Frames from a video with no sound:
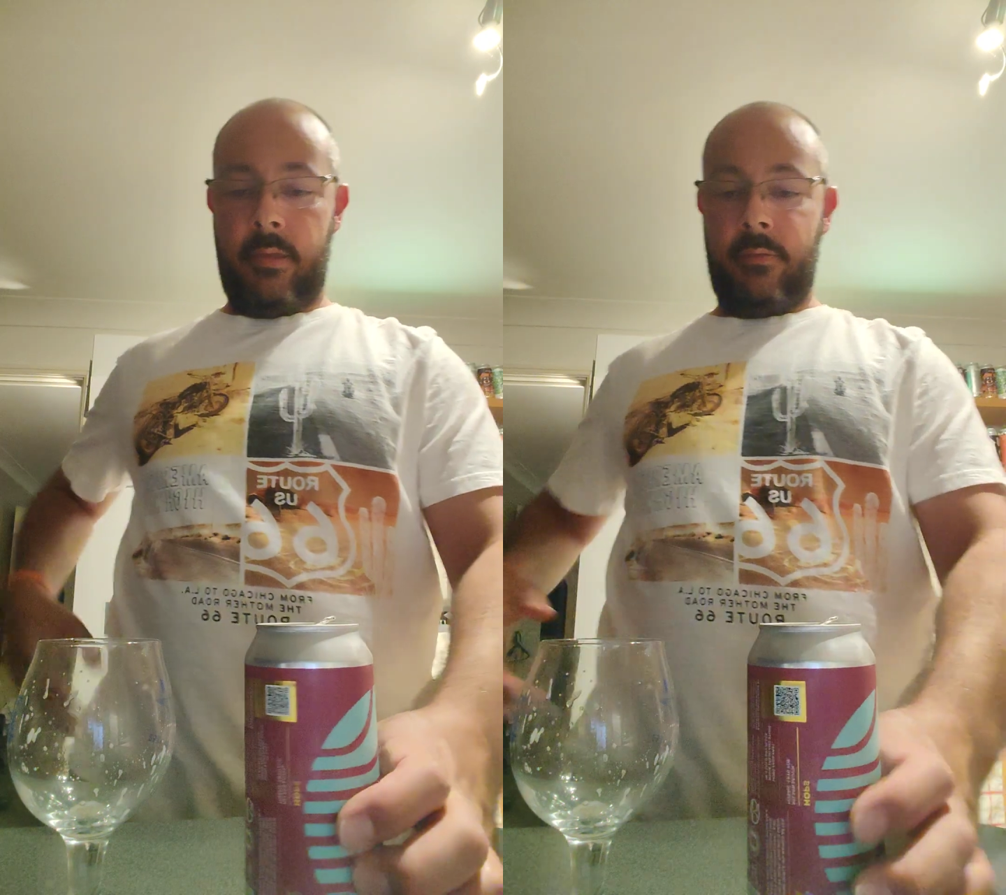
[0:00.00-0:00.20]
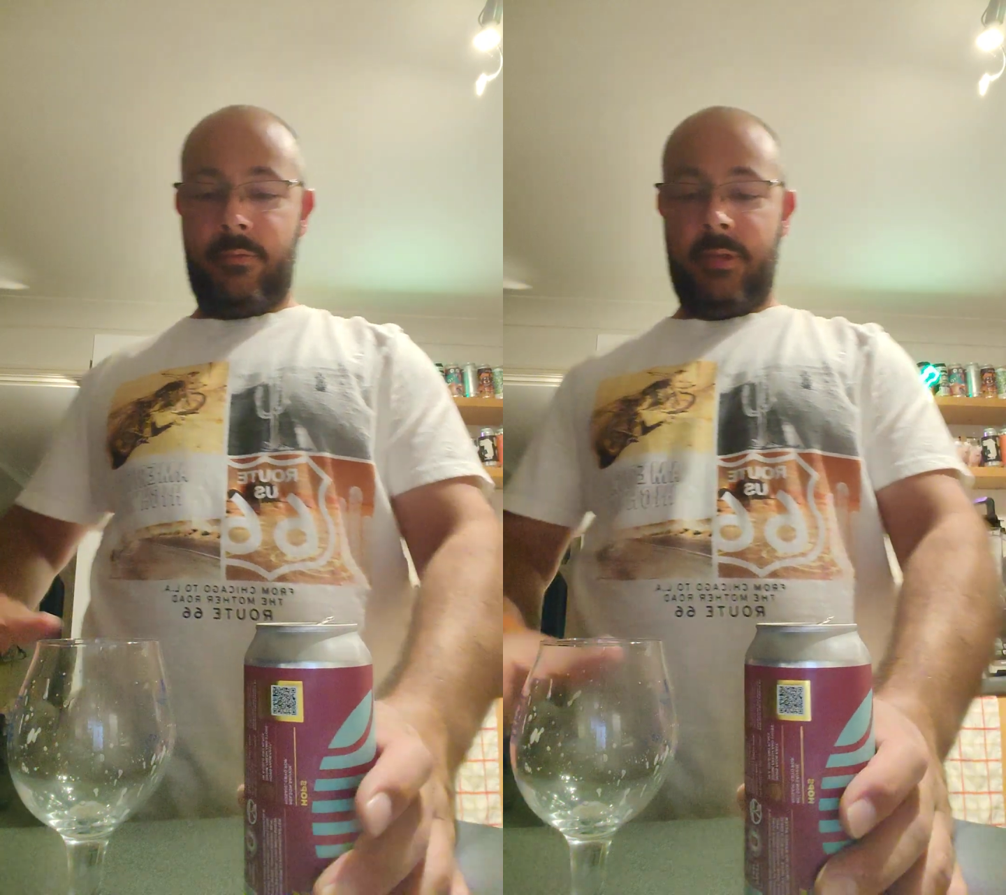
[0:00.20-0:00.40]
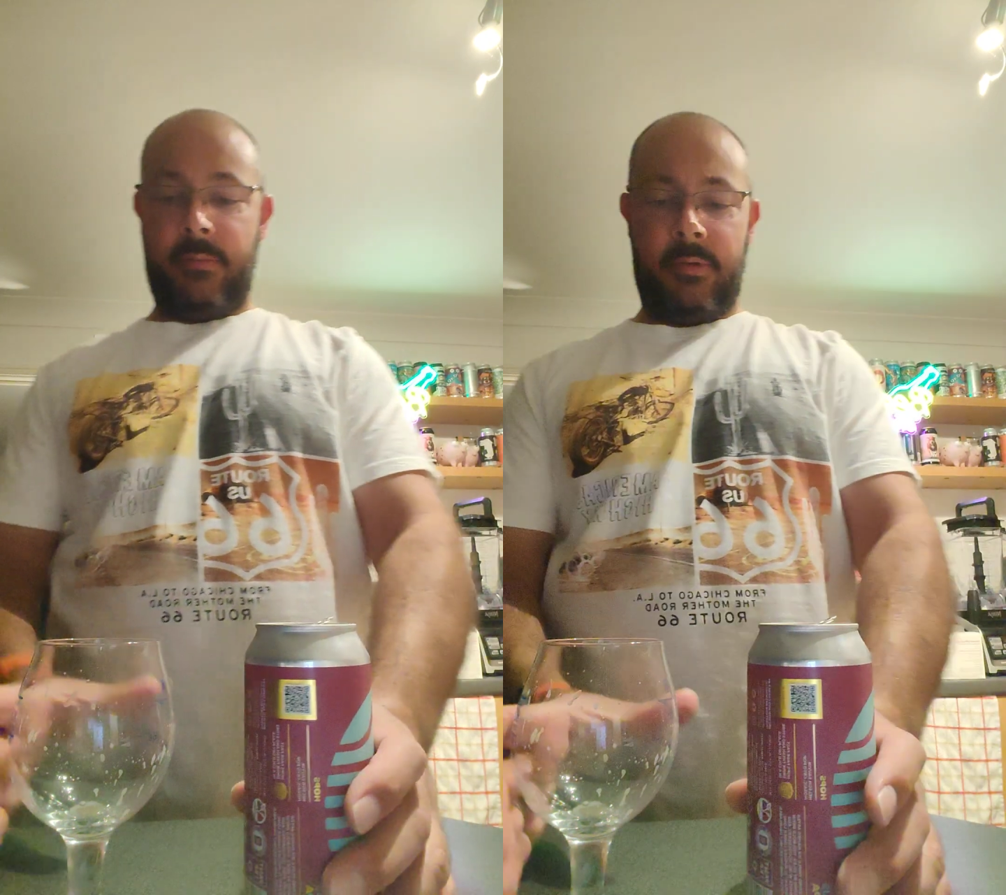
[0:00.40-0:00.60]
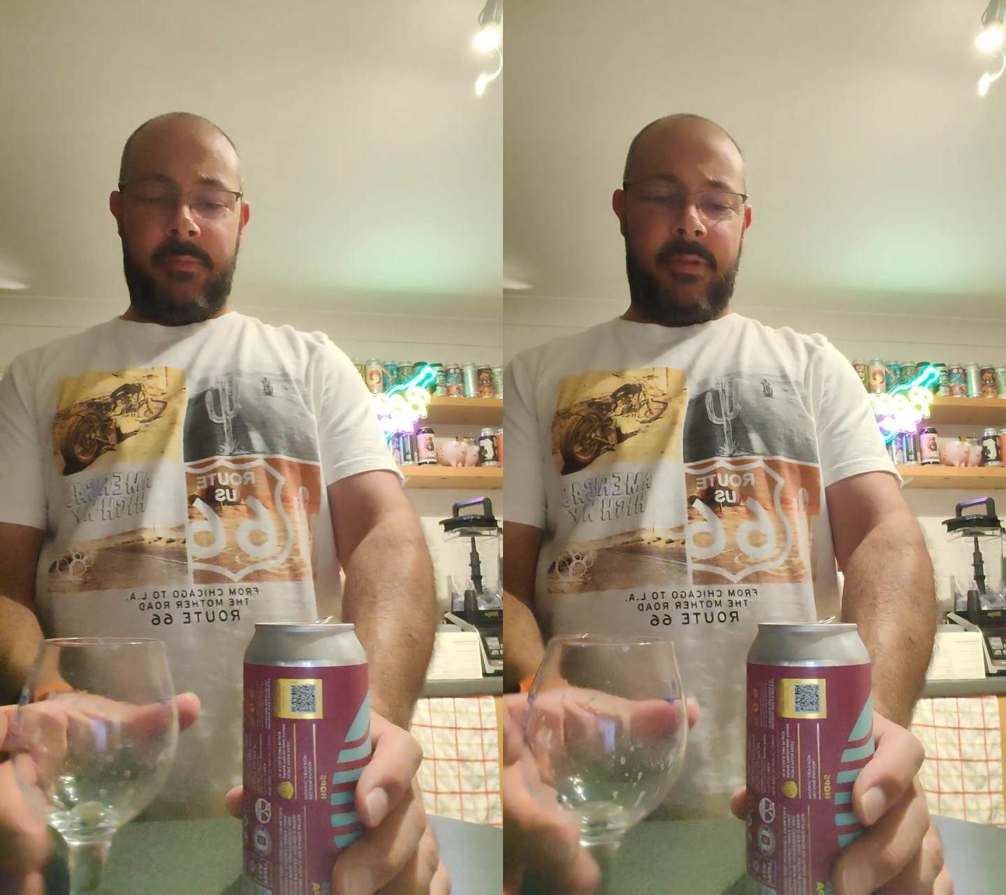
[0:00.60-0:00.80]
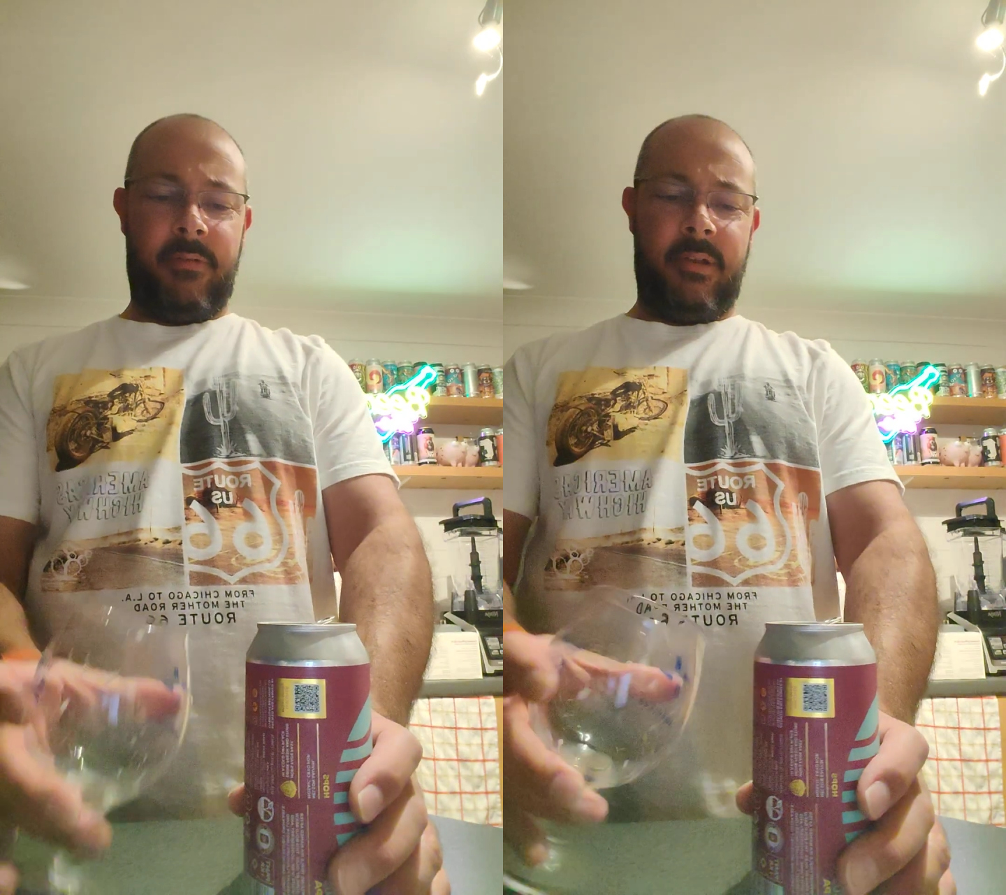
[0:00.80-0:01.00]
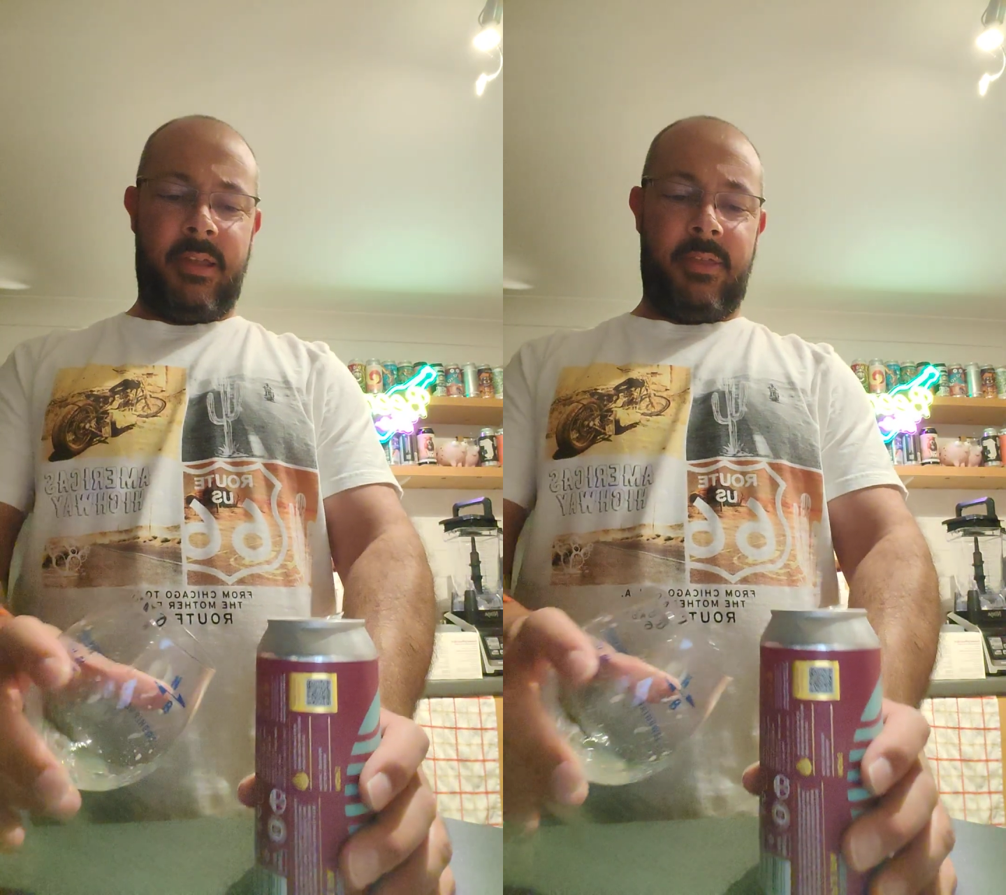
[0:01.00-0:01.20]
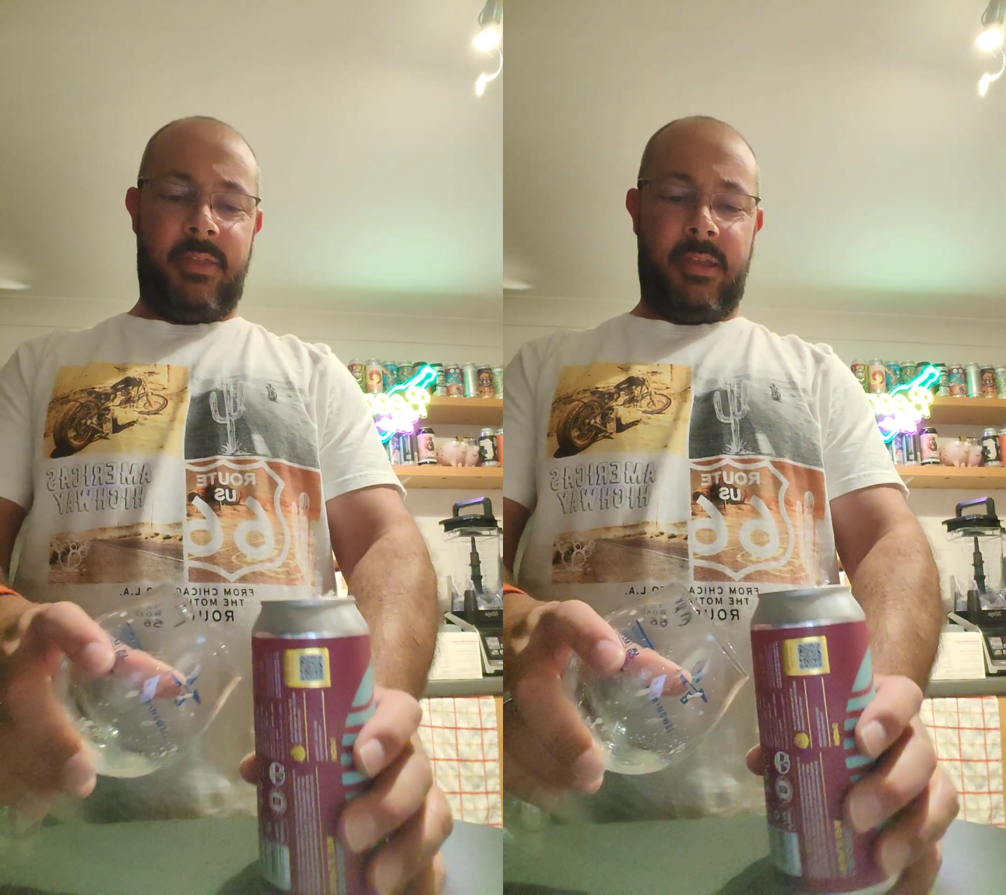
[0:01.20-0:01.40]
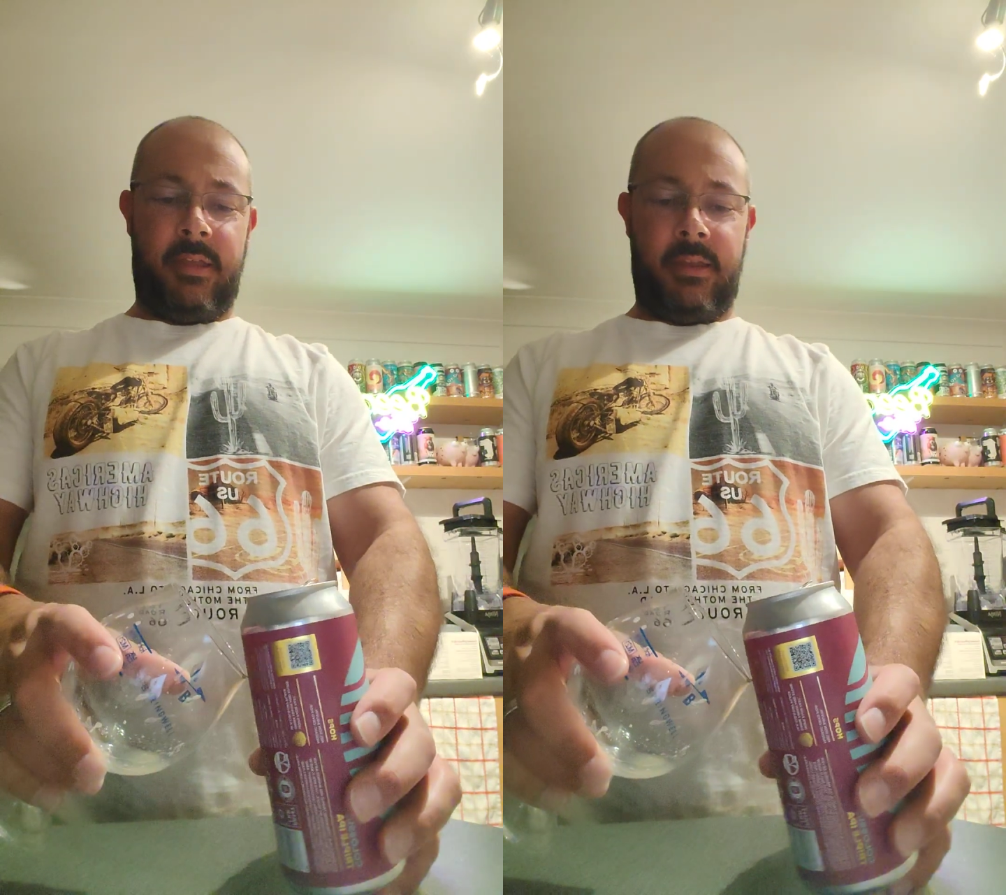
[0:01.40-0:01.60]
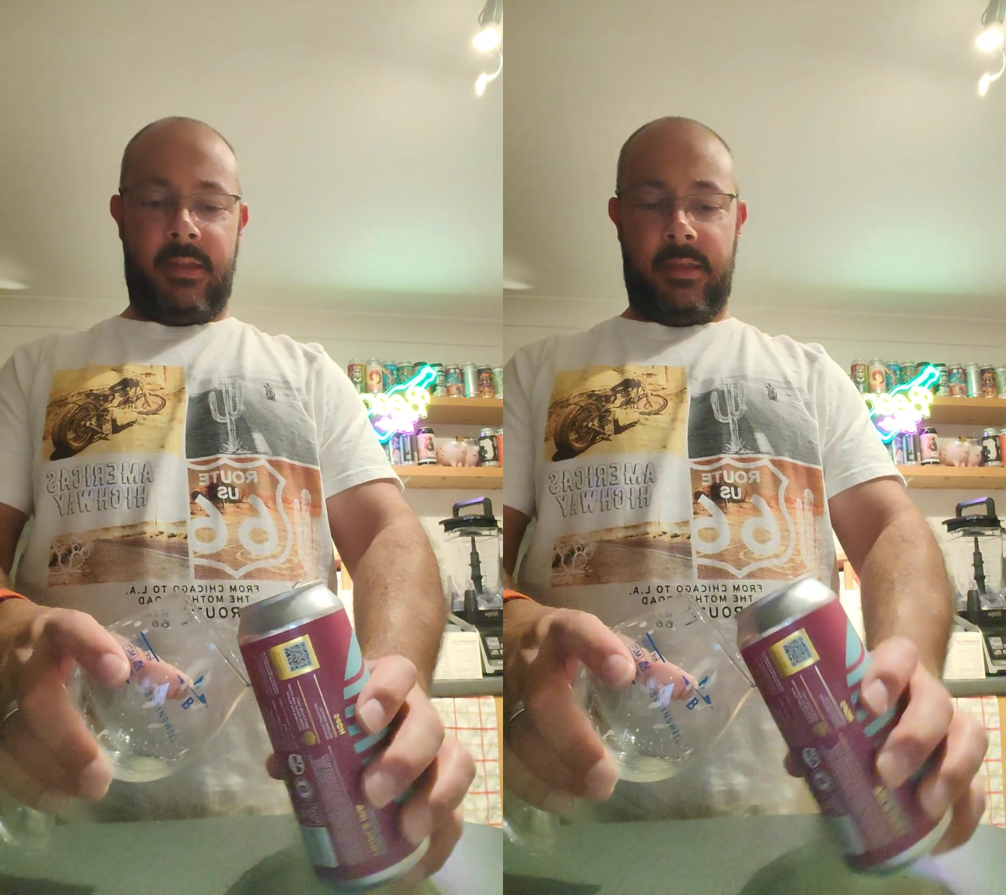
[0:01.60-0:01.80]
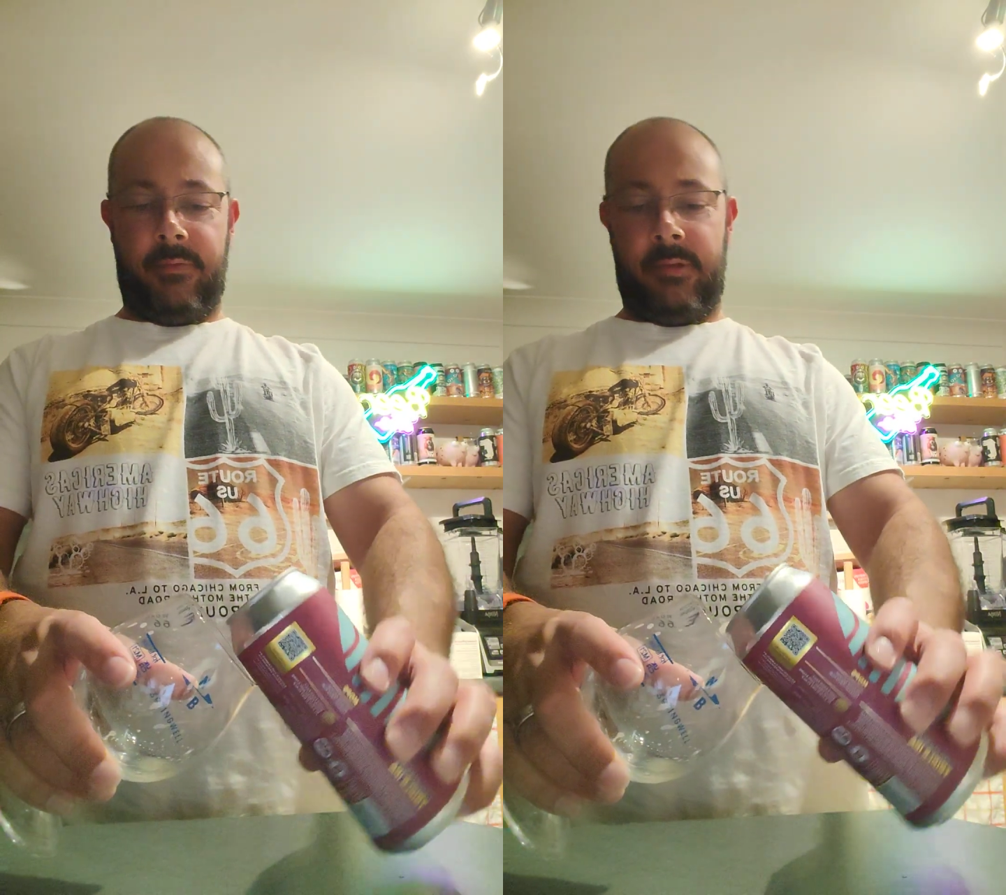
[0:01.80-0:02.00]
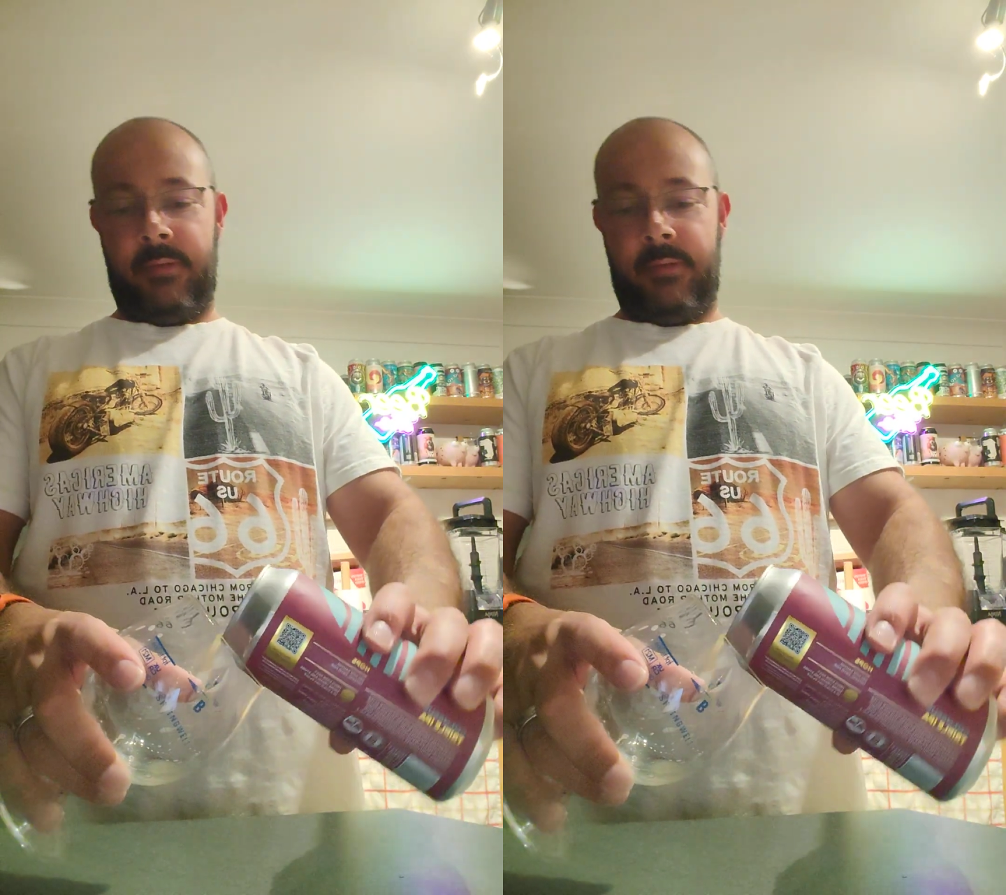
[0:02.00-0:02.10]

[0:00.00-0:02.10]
Hopefully it won't be really thick and heavy.